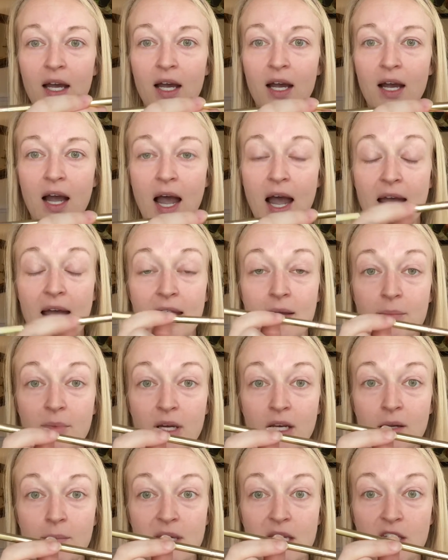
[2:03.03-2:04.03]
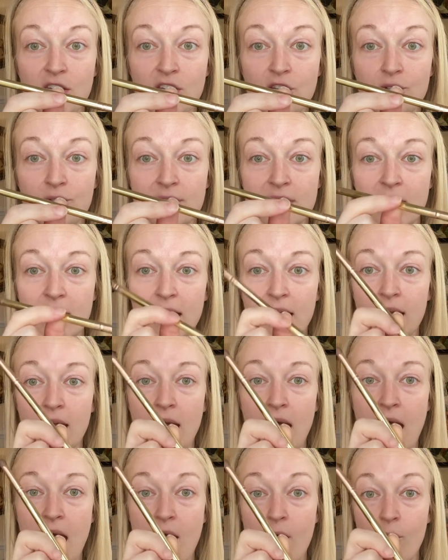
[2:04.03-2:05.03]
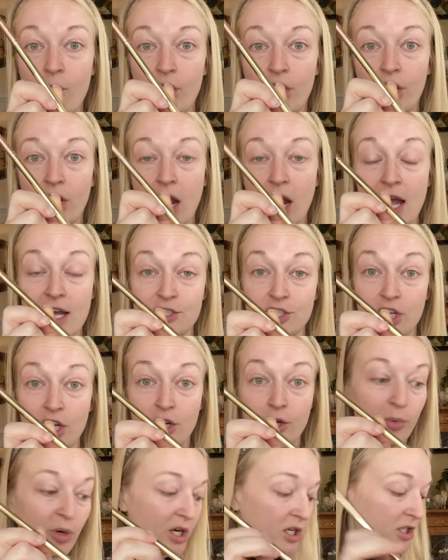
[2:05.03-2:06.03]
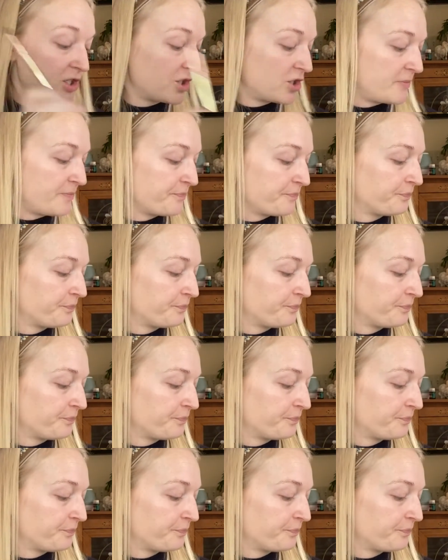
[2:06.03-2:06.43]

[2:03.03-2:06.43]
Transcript: I am gonna be using our eyeshadow brush.